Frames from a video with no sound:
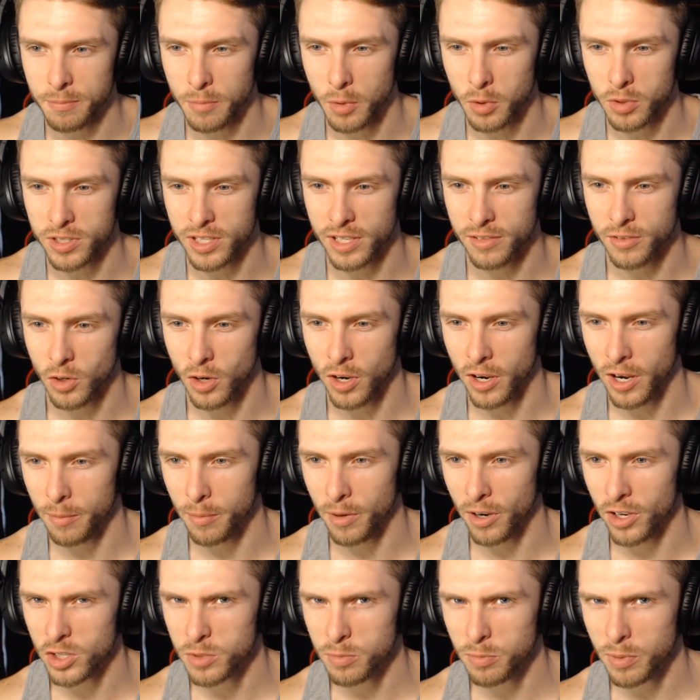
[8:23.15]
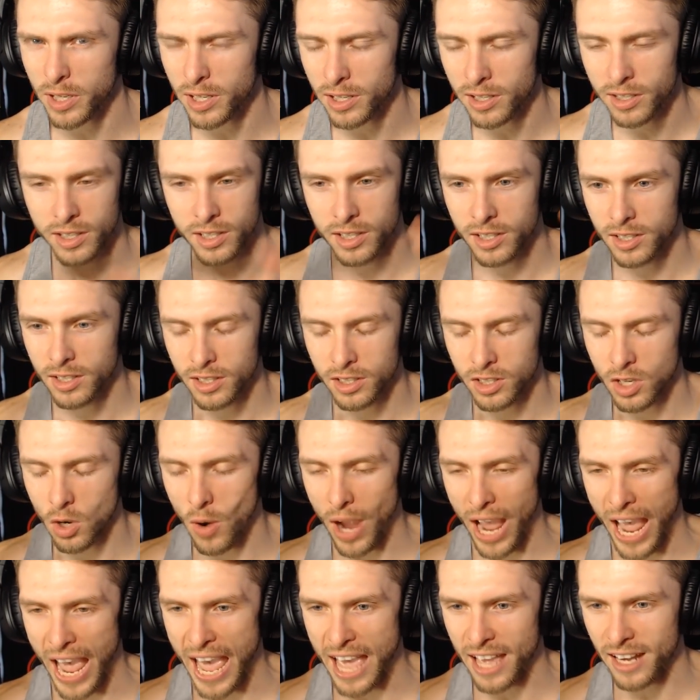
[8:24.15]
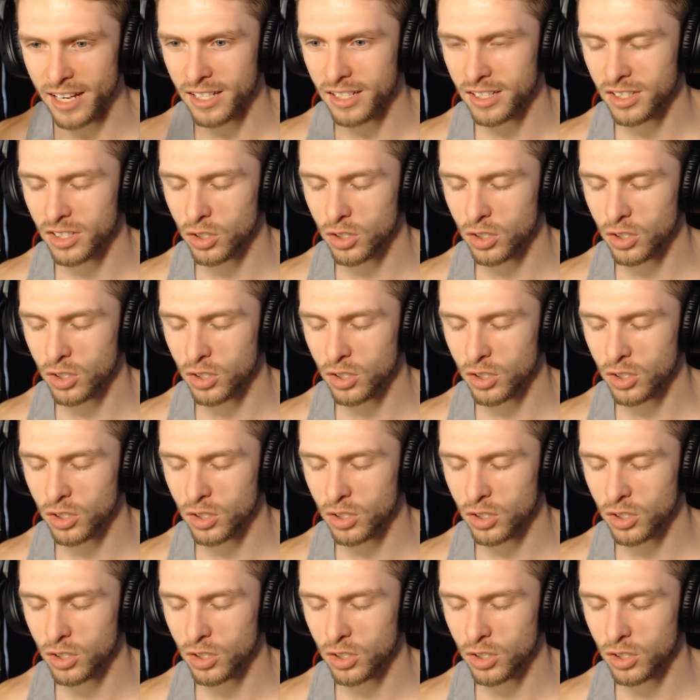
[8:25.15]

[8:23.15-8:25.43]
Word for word: must have no eyebrows, but no hat,